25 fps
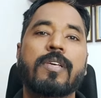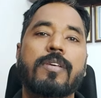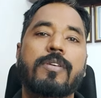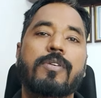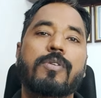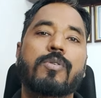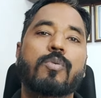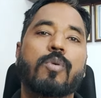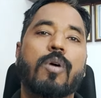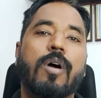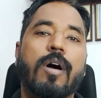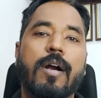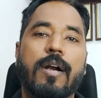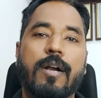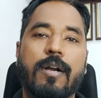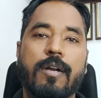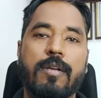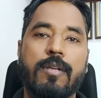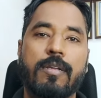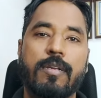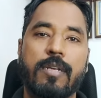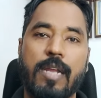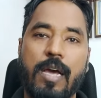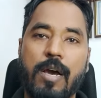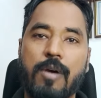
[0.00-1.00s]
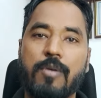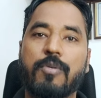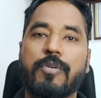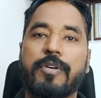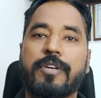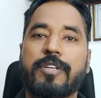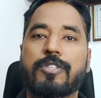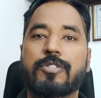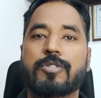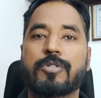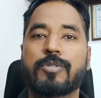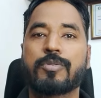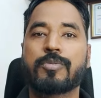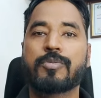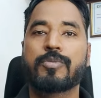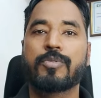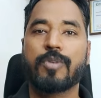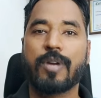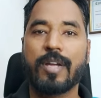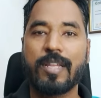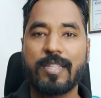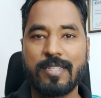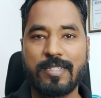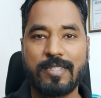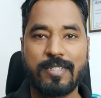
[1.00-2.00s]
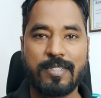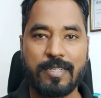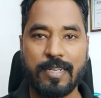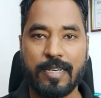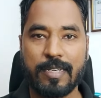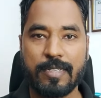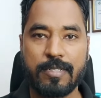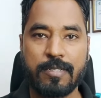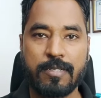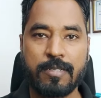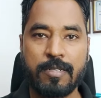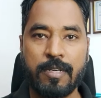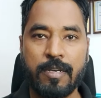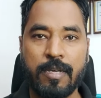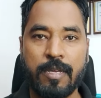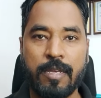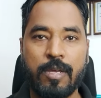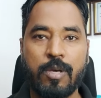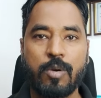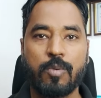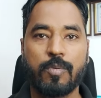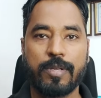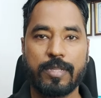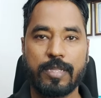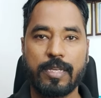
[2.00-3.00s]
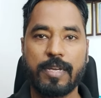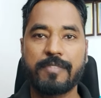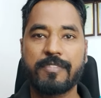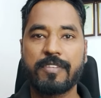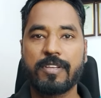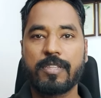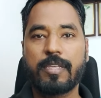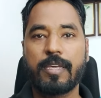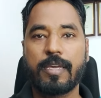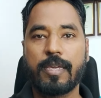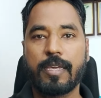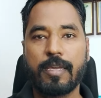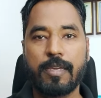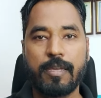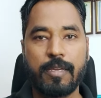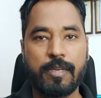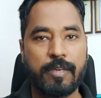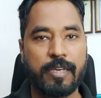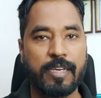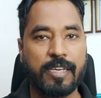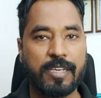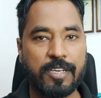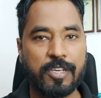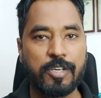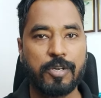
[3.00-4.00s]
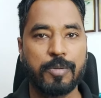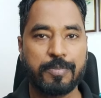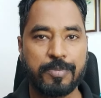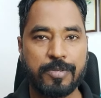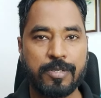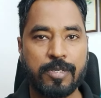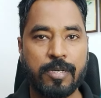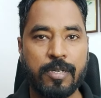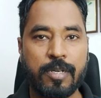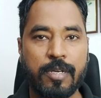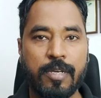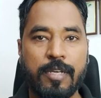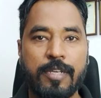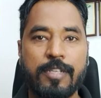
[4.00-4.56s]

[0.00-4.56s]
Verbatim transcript: You are now going to run this test with everything equipped